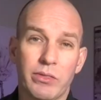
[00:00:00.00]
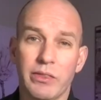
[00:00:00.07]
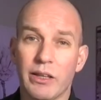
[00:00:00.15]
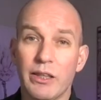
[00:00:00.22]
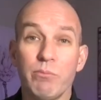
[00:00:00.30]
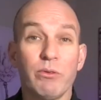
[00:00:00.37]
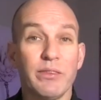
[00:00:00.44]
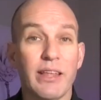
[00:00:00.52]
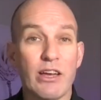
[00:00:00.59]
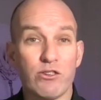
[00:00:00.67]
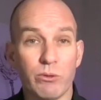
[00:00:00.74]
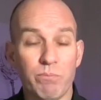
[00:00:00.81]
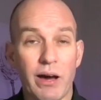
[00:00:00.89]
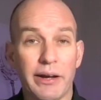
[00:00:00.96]
The Liberal
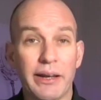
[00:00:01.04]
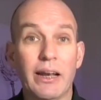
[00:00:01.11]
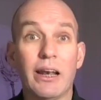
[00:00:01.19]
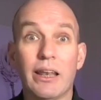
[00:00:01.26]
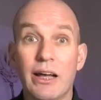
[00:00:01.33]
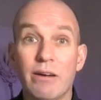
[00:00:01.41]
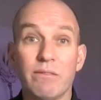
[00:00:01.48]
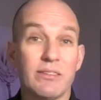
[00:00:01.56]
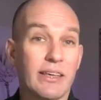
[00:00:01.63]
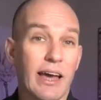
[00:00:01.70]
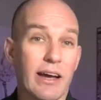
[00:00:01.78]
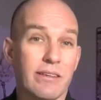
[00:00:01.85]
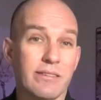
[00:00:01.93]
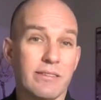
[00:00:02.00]
National Party loves
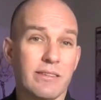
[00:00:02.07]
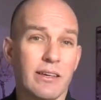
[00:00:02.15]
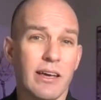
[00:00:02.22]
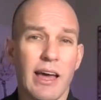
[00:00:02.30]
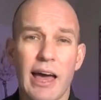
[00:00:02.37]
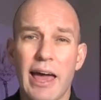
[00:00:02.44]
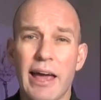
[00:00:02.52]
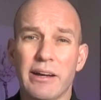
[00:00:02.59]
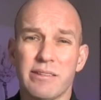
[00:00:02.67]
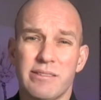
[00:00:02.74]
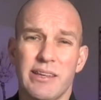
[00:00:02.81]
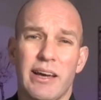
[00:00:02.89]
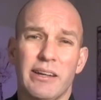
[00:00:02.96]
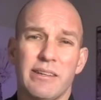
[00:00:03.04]
gas. Angus
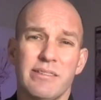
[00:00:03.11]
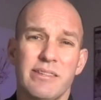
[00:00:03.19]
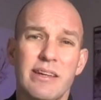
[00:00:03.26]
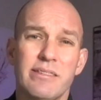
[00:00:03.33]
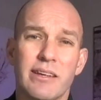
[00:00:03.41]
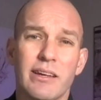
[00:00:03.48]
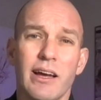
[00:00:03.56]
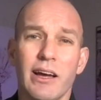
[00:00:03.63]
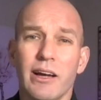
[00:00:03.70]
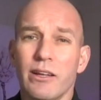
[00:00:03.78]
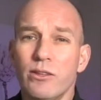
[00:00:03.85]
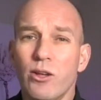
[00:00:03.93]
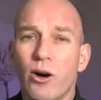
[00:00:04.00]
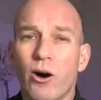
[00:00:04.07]
Taylor sees it
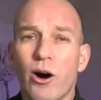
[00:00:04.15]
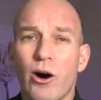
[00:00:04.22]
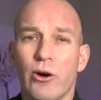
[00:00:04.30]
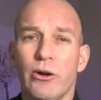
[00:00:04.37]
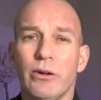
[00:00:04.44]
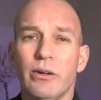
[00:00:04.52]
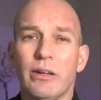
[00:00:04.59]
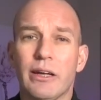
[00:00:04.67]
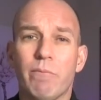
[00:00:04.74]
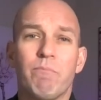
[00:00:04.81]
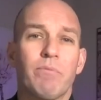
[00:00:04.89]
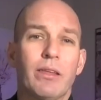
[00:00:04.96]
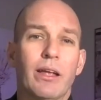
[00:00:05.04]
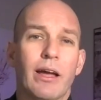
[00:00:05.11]
not only
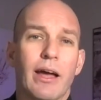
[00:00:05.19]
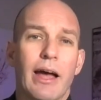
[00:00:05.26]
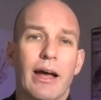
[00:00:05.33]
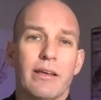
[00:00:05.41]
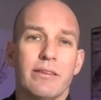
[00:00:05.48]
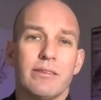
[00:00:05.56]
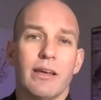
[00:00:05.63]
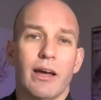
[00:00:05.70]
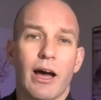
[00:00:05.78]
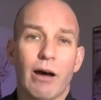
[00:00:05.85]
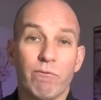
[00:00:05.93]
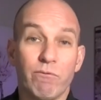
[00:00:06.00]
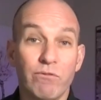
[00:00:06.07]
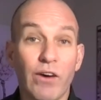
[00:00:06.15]
as
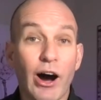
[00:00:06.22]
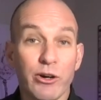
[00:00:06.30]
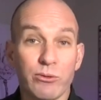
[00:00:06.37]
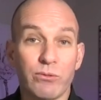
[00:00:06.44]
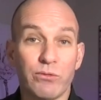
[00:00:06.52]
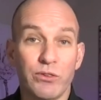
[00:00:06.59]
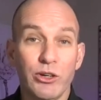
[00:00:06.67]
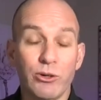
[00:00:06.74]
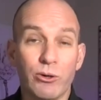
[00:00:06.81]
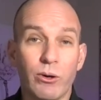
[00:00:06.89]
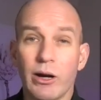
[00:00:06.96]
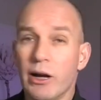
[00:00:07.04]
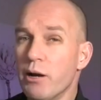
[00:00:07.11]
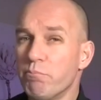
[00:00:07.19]
a vital fuel,
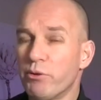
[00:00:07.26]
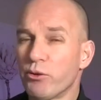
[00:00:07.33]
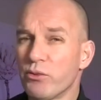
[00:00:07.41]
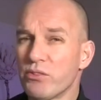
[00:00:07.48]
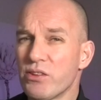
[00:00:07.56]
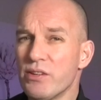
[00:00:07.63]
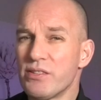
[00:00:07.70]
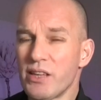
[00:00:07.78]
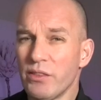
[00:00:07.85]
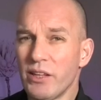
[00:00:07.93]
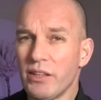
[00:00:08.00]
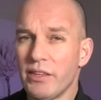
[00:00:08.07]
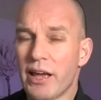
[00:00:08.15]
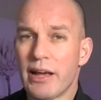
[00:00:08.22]
but also
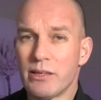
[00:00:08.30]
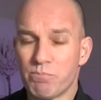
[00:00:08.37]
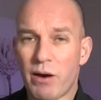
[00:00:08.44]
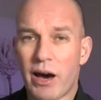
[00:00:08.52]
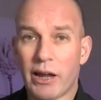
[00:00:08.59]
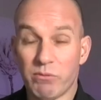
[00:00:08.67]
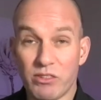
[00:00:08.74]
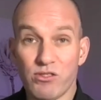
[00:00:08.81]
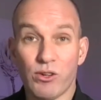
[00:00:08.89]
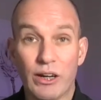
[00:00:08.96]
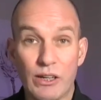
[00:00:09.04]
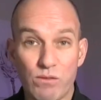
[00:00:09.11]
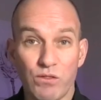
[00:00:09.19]
something that is part of Australia's